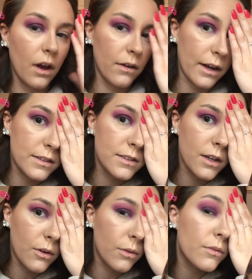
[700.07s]
Alright,
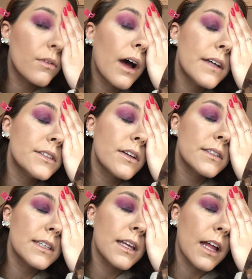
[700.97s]
so as you
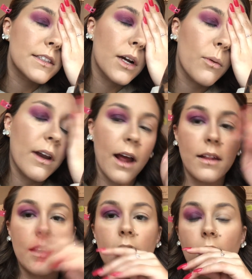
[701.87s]
can see, that's our one
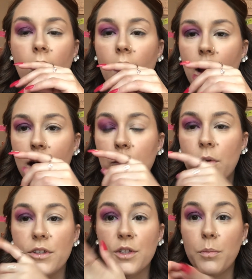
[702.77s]
eyelid. I'm
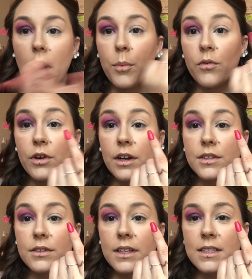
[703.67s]
going to pop over
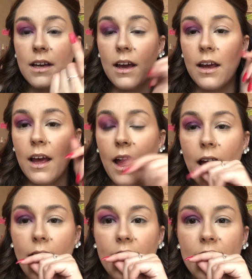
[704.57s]
and do this eye,
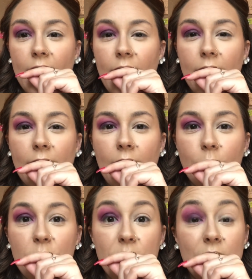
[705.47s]
and then I
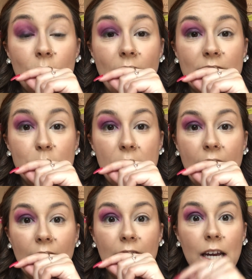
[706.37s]
will meet you guys
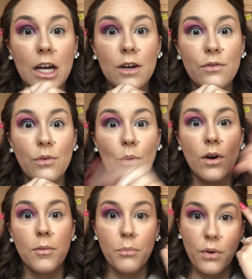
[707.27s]
back here
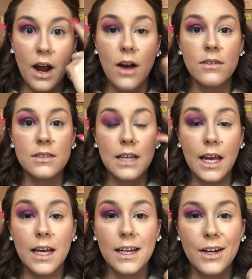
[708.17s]
for brows
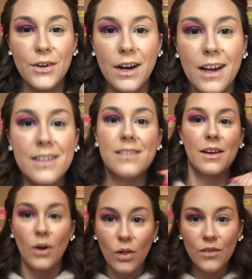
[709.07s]
and under eyes
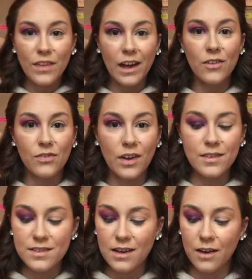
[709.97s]
and all of that fun
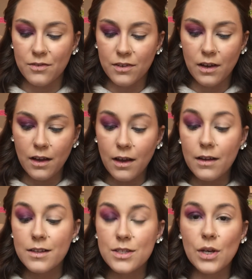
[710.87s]
stuff.
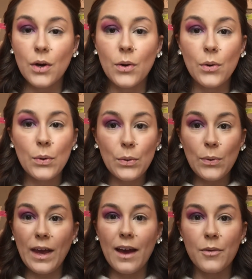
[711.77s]
So
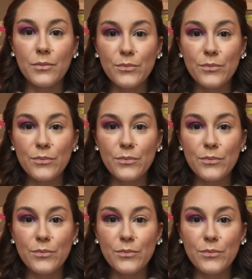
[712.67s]
yeah.